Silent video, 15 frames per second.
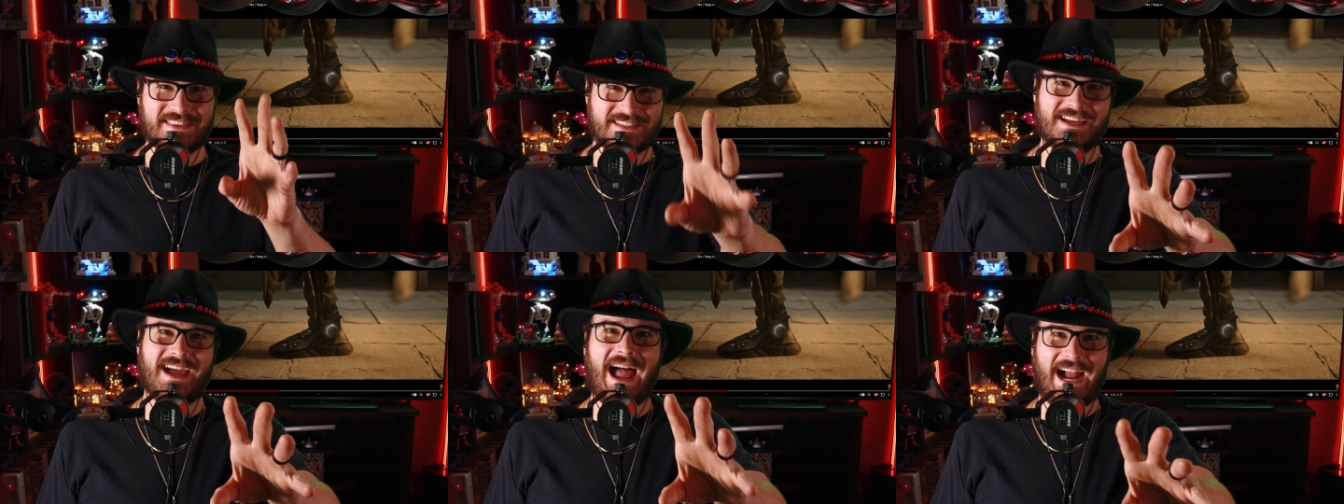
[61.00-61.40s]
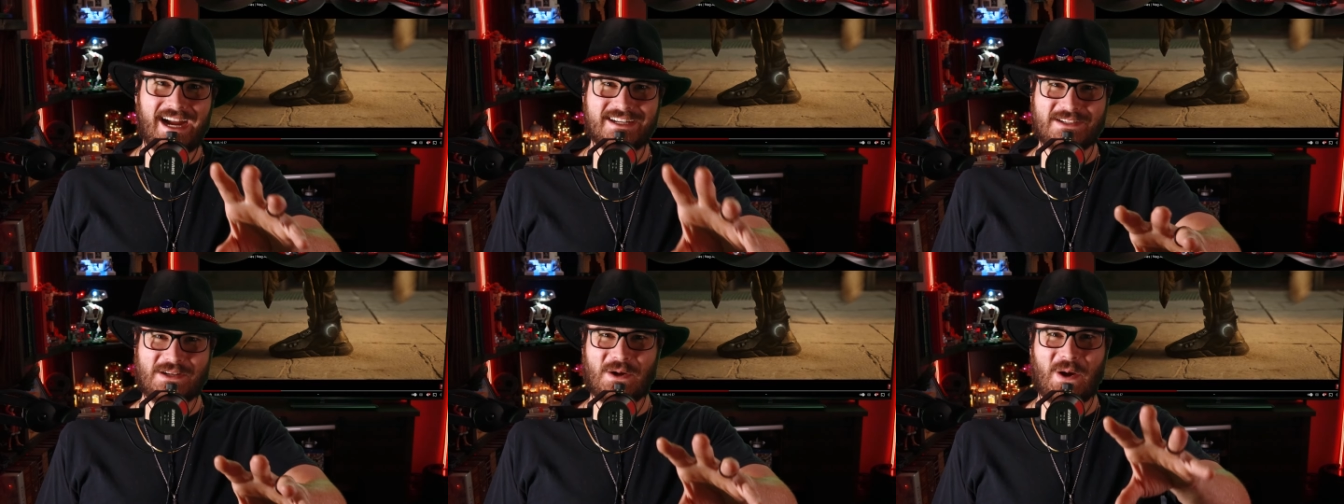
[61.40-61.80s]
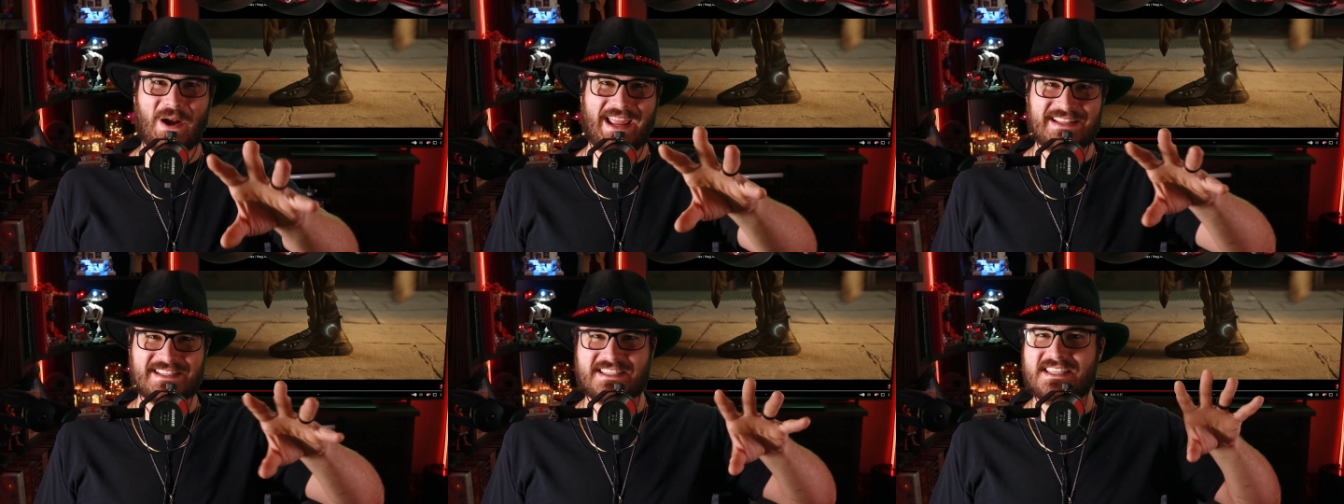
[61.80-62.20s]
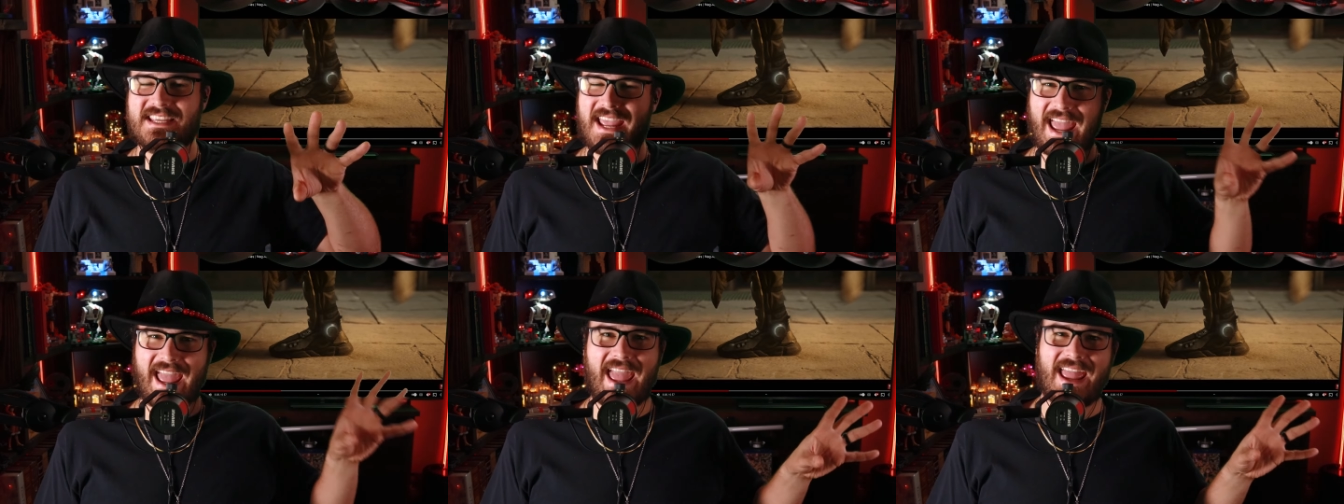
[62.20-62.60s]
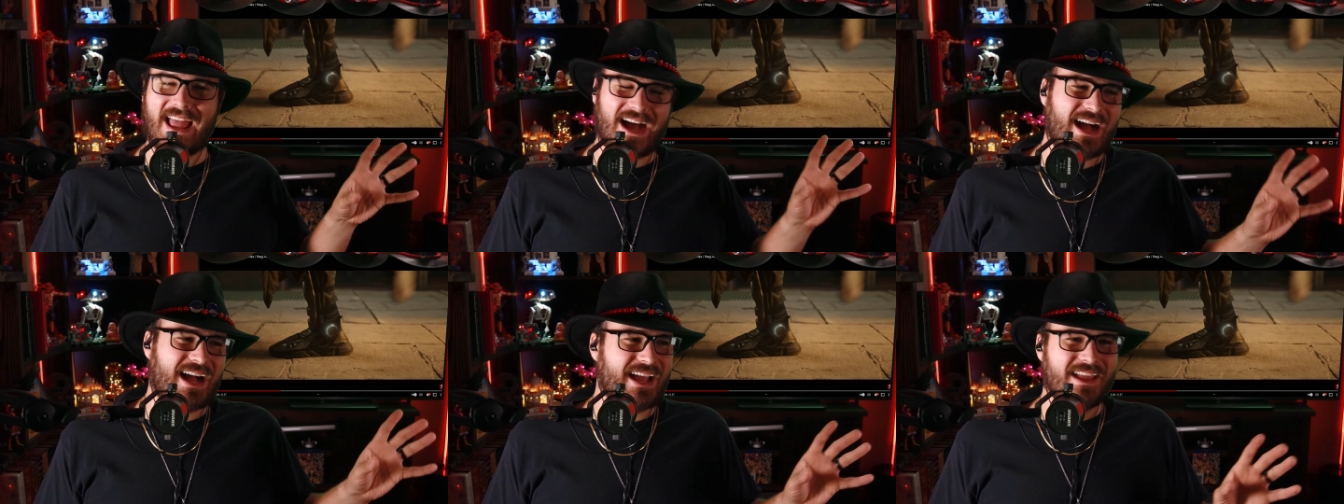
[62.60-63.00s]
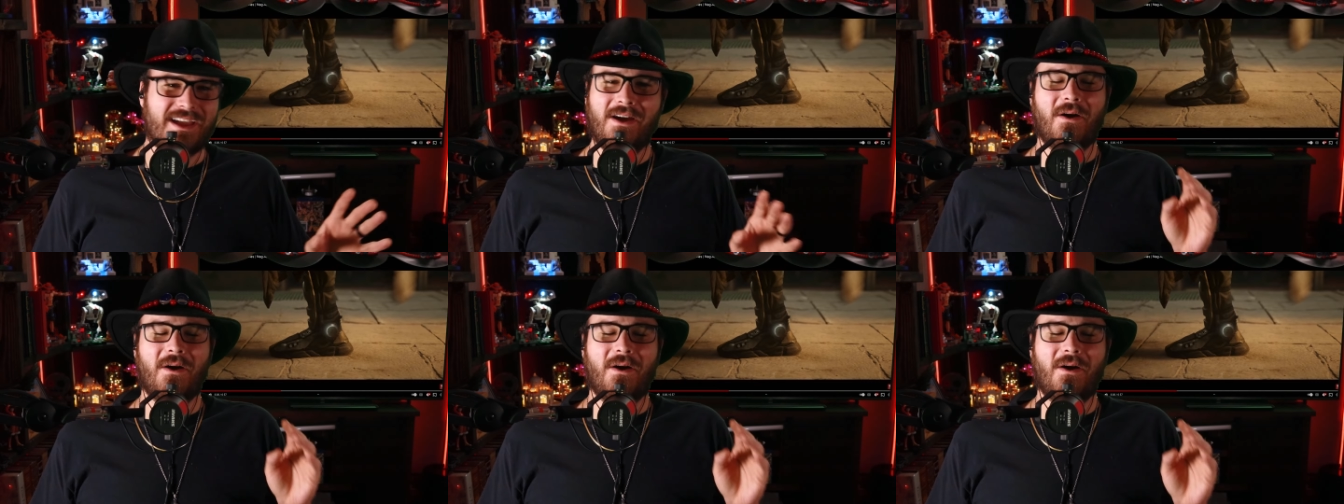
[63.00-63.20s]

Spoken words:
actor. It's the AI.